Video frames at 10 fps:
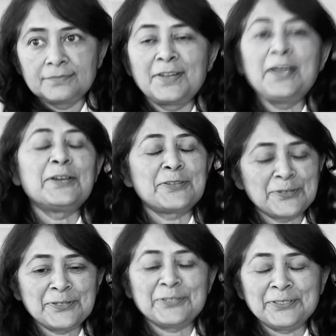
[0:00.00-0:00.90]
Yeah,
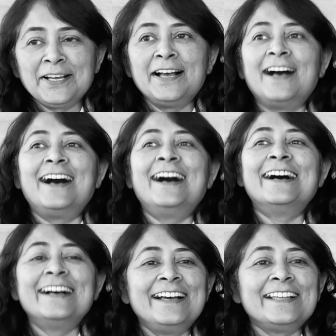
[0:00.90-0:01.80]
sure.
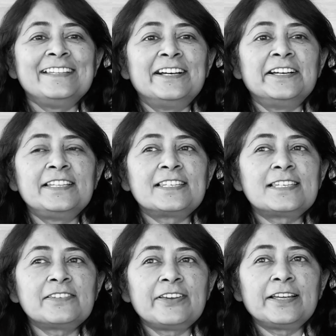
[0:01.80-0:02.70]
This
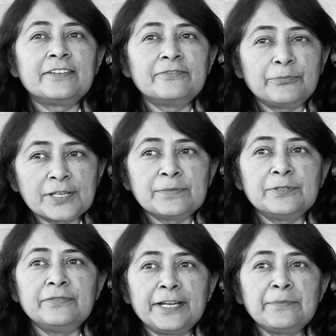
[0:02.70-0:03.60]
is very
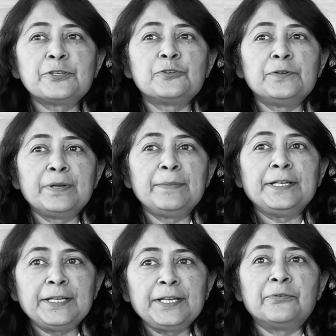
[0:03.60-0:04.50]
possible, very much to implement
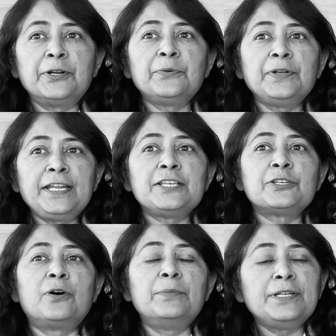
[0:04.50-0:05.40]
in India. What you need is
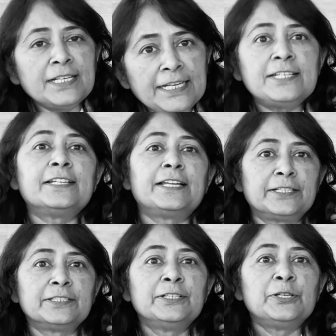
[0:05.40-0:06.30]
a community leader
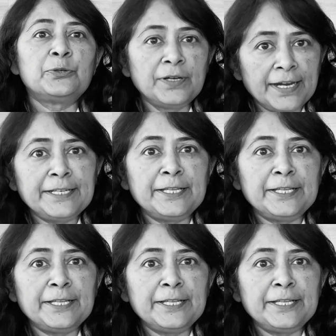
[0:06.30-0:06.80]
here to guide